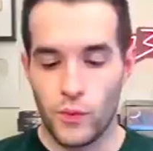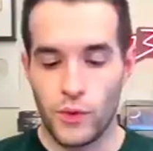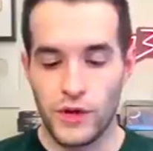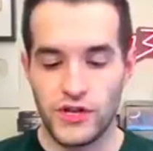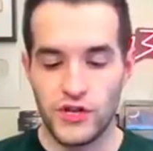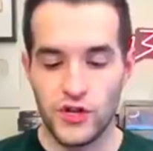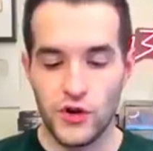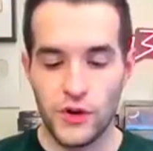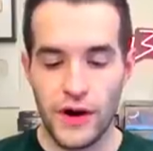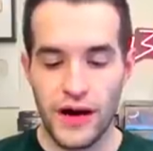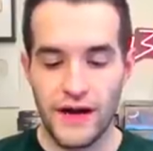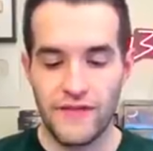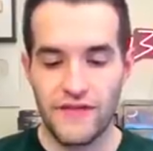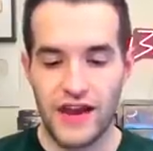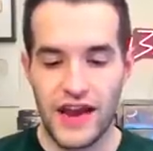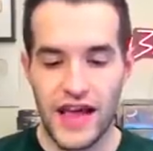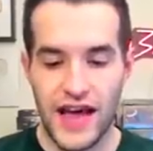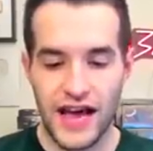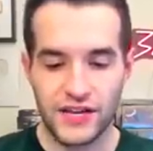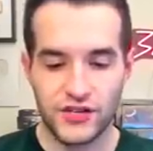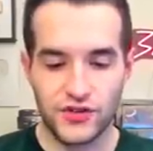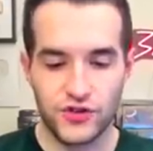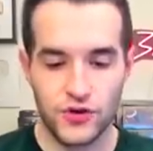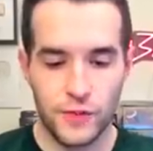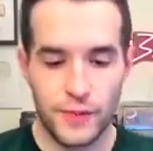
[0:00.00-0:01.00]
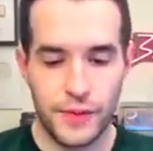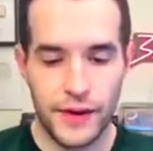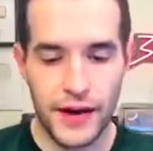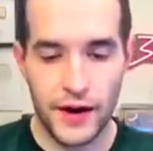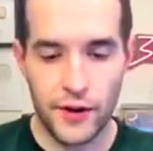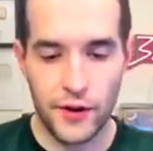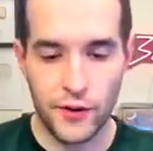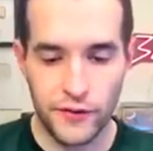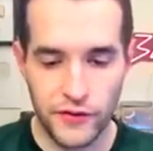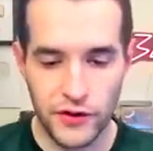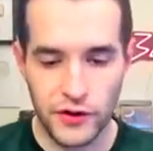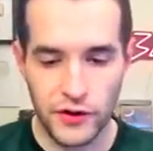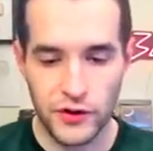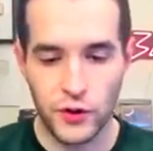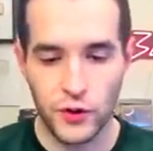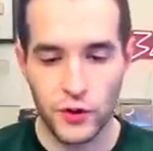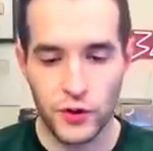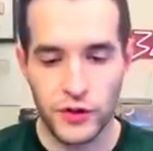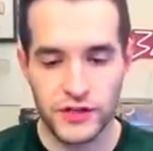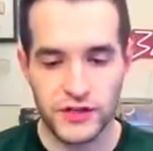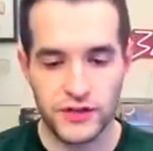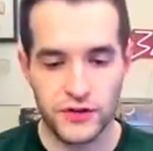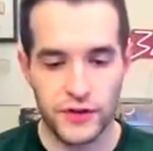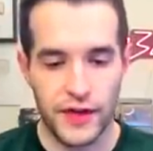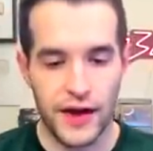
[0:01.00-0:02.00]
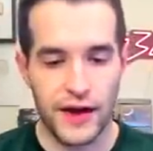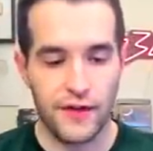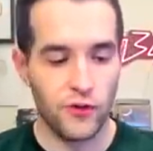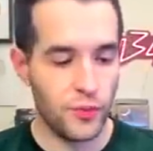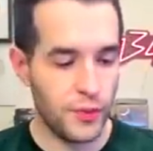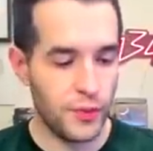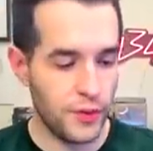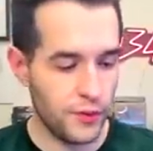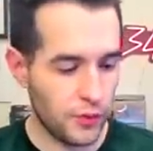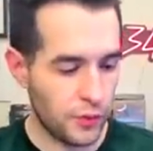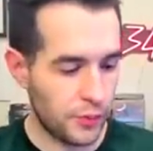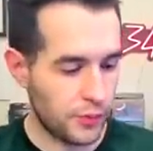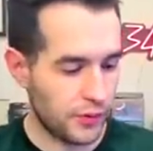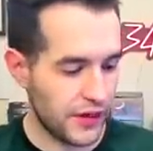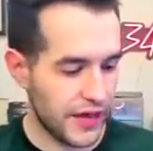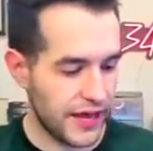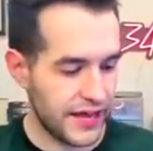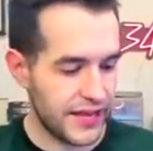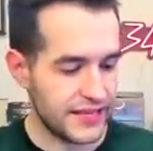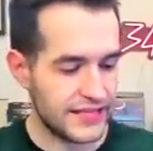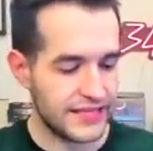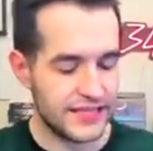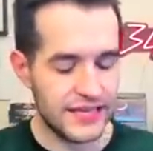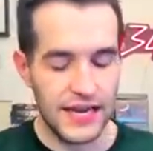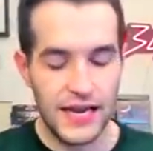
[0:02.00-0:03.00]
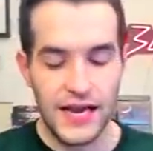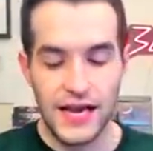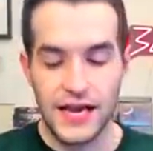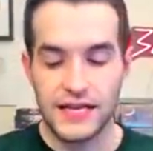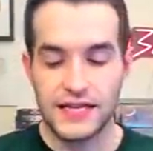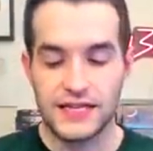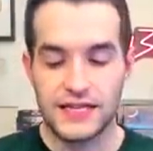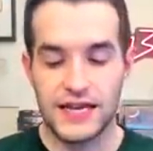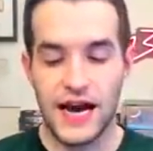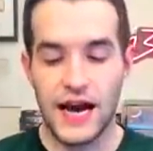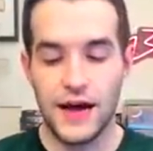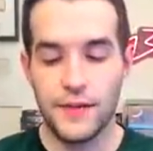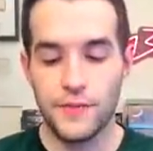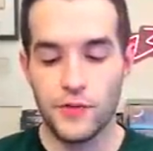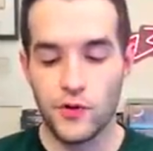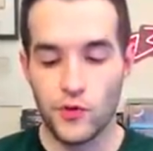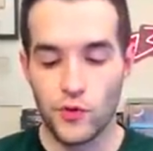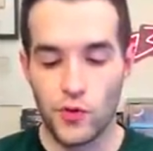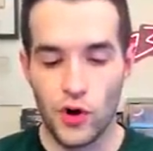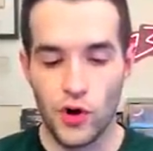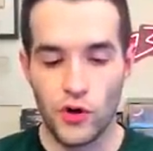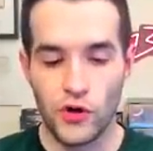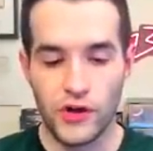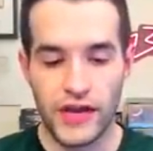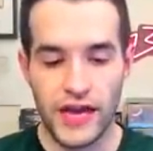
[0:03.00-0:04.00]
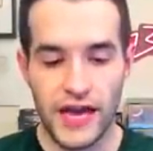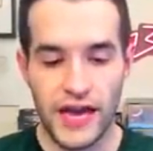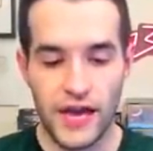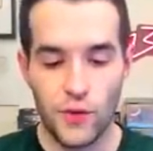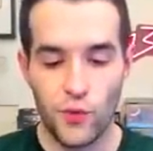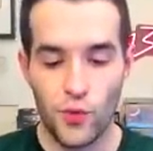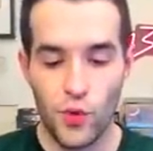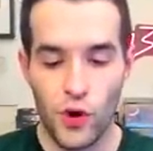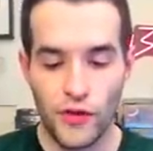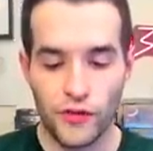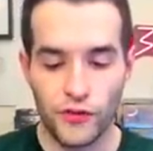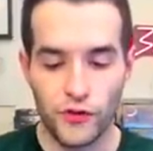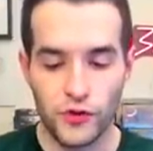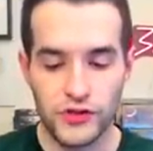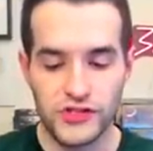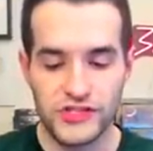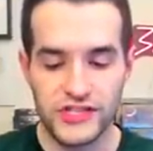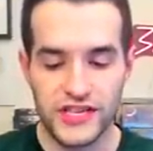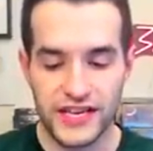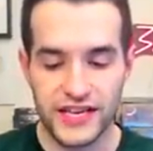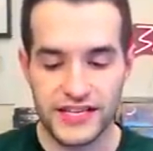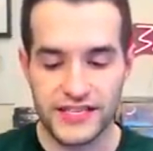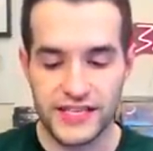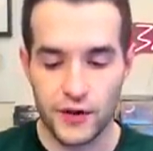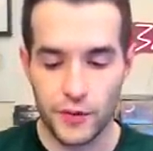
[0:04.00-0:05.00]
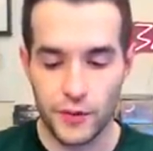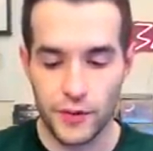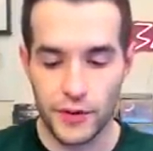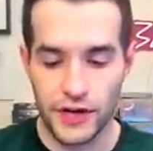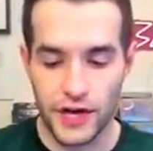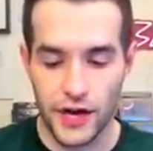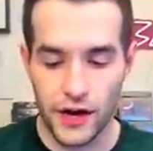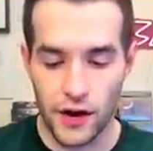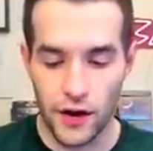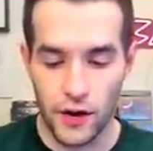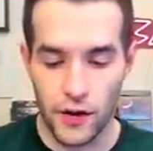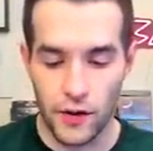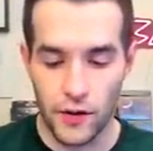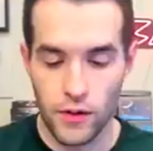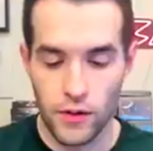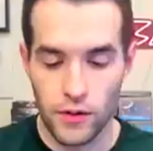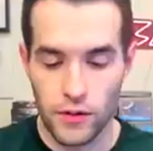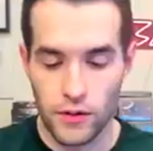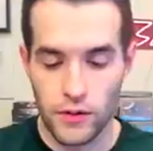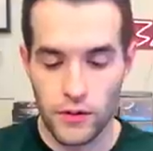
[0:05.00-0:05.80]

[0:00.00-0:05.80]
We do have an extra Power of the Duelist, so that will be replaced. Time to roll again, 1 through 6, here we go.